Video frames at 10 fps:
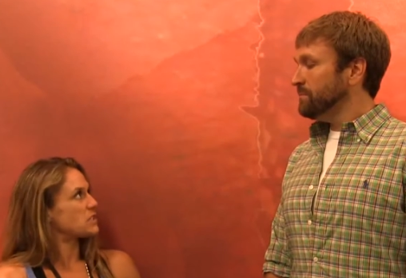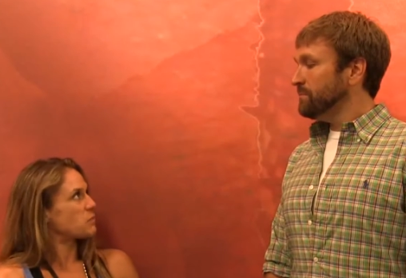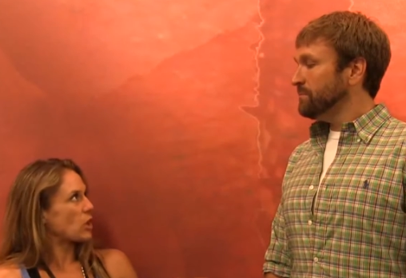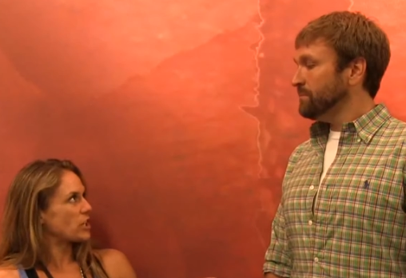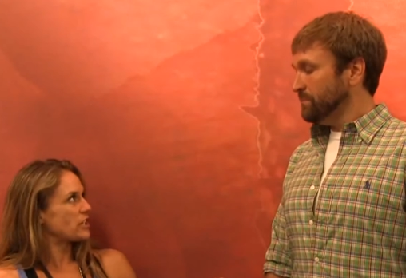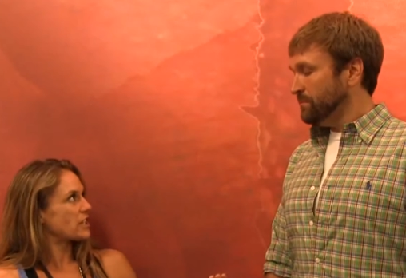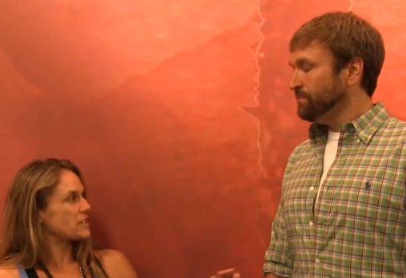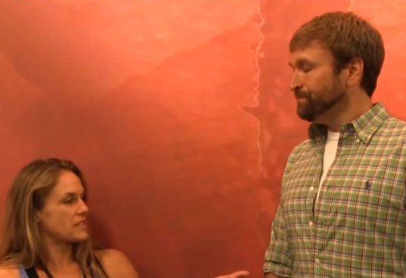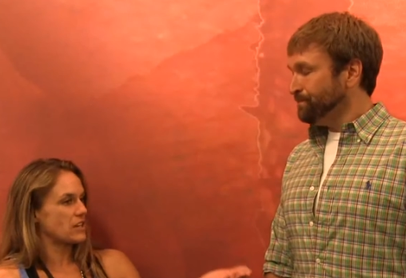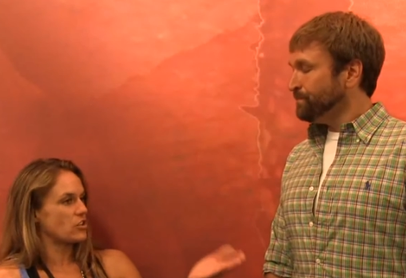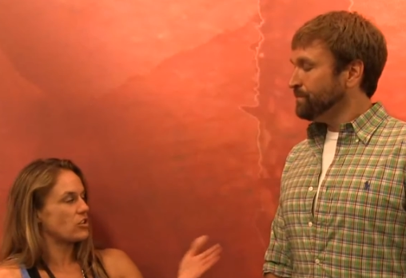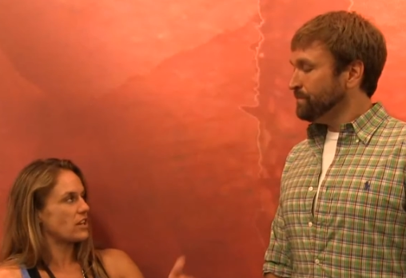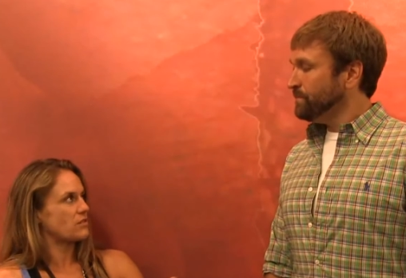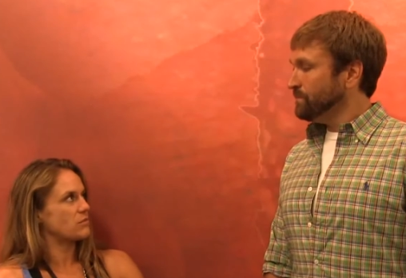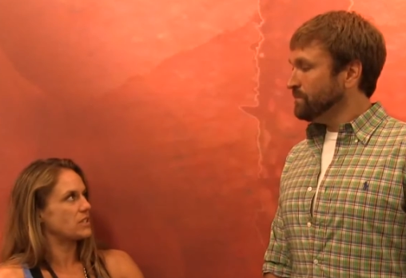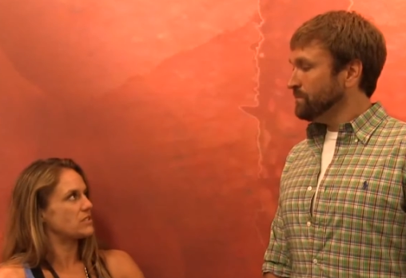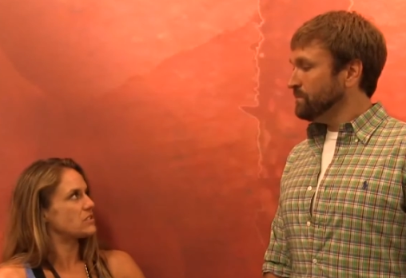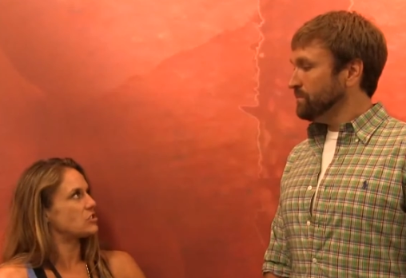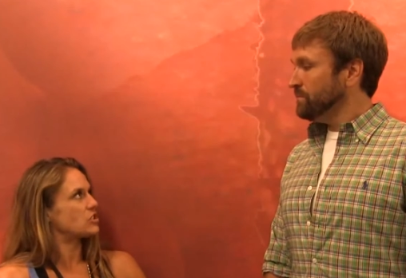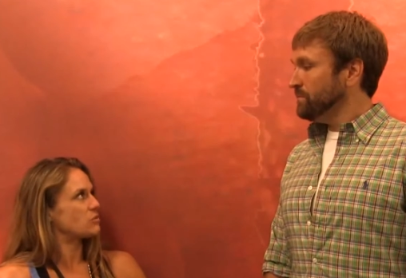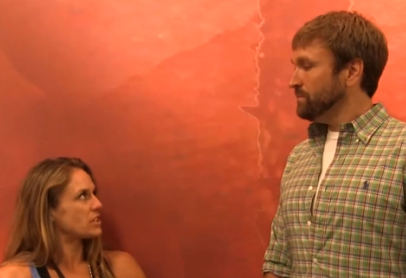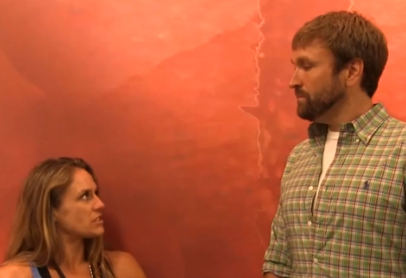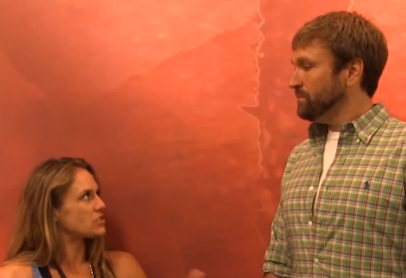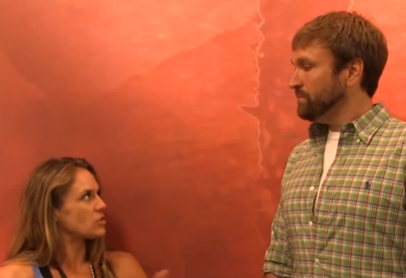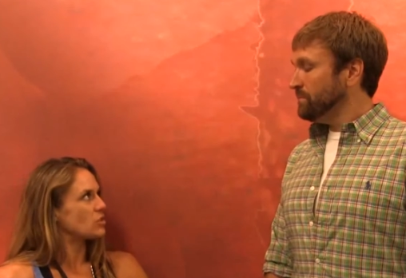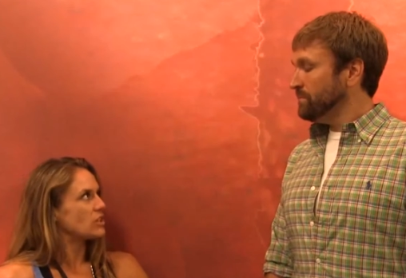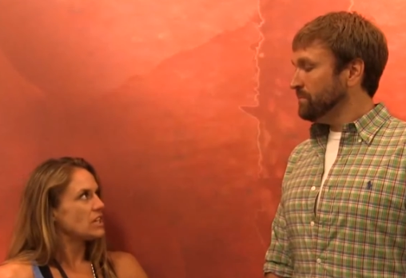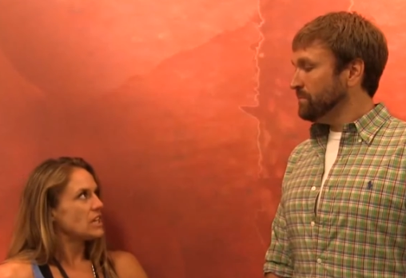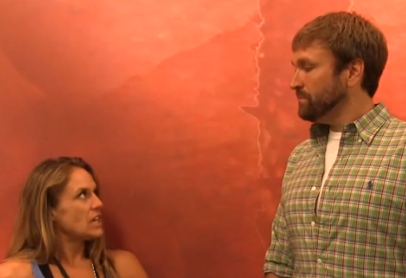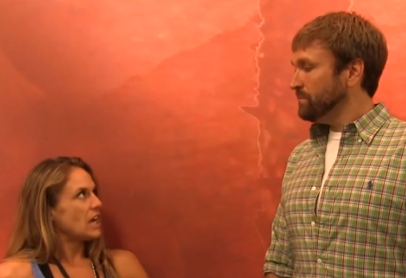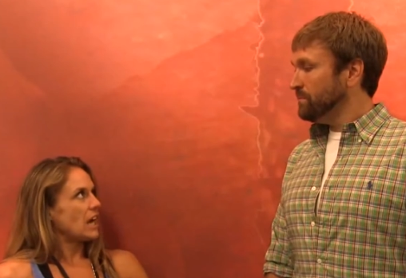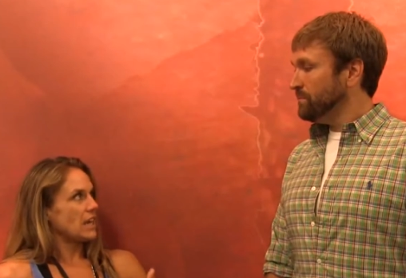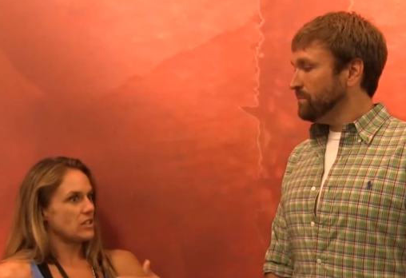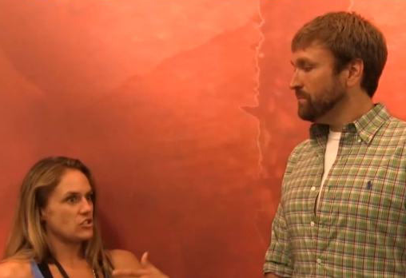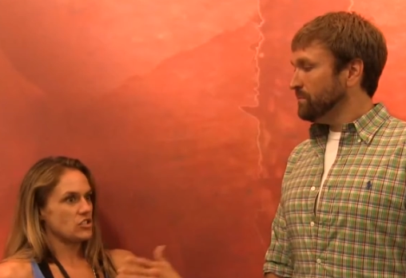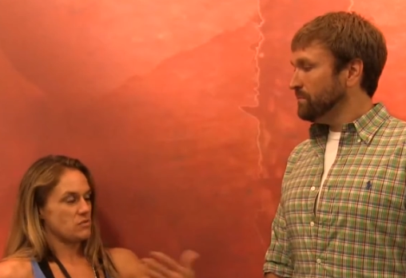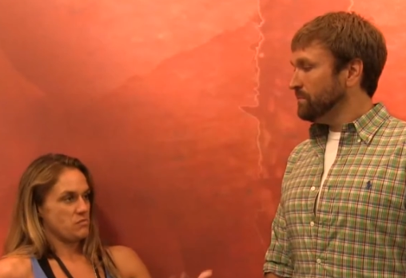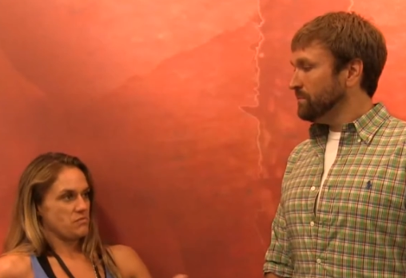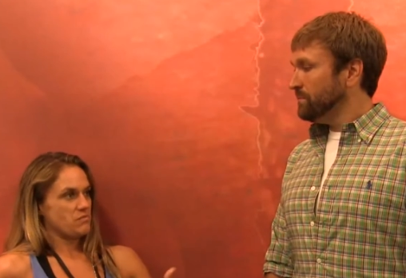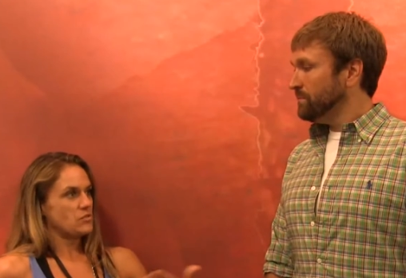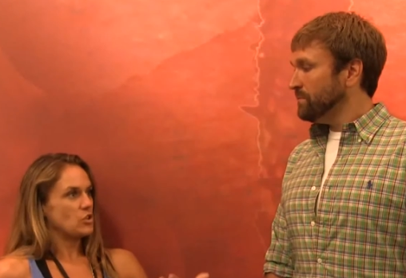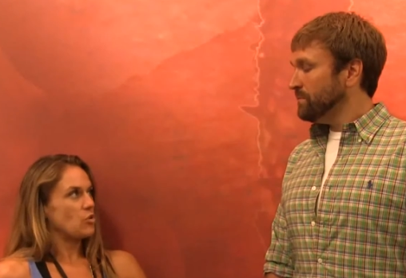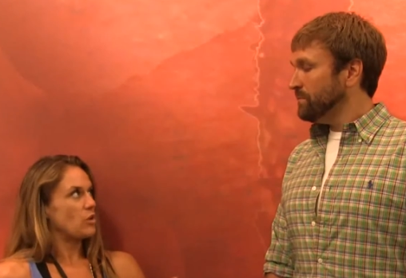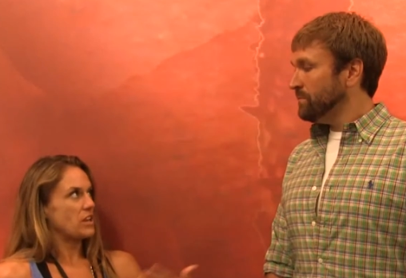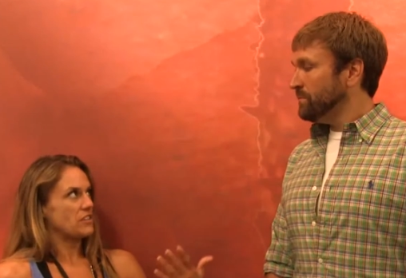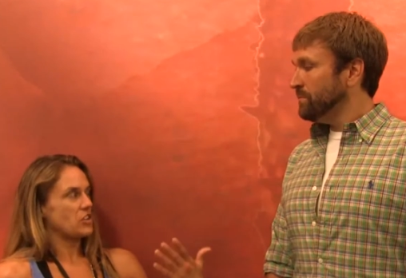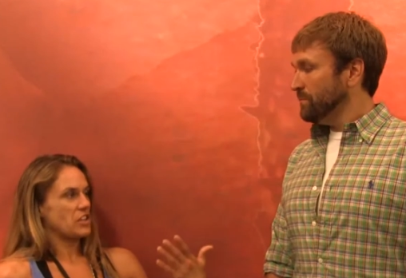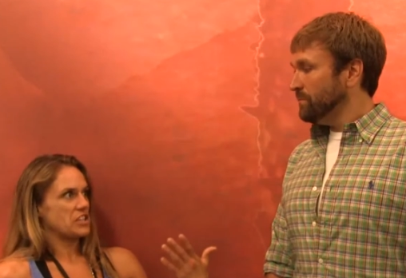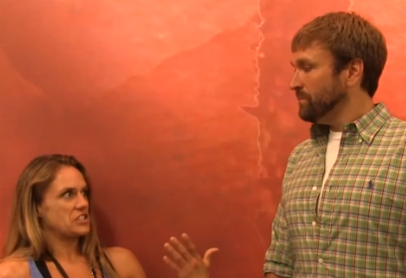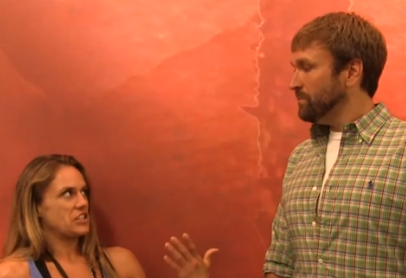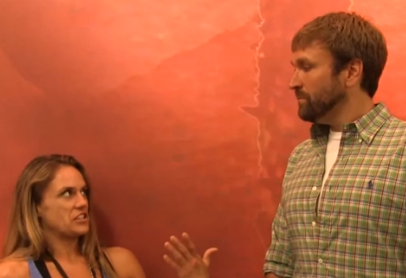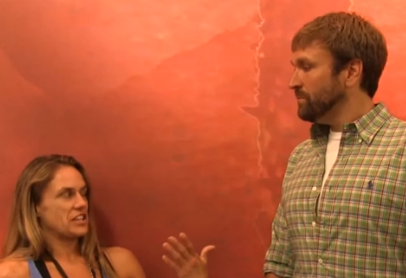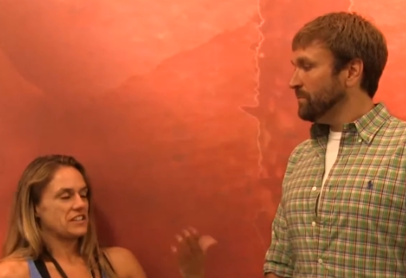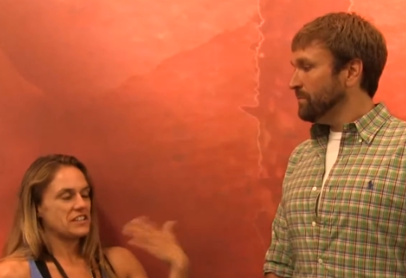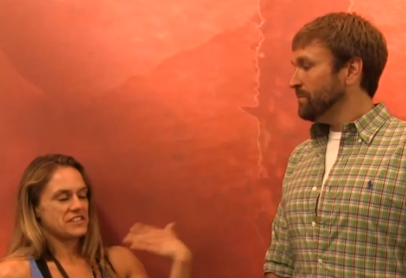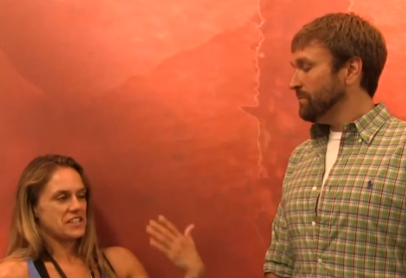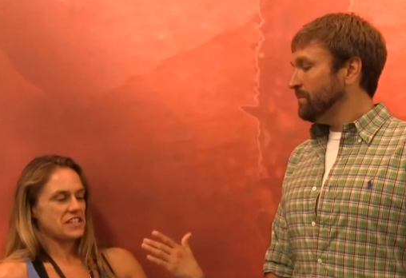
Speaker 1: been sparring yet because that girl hadn't been to the gym yet, so I had just you know went in there like a deer in headlights.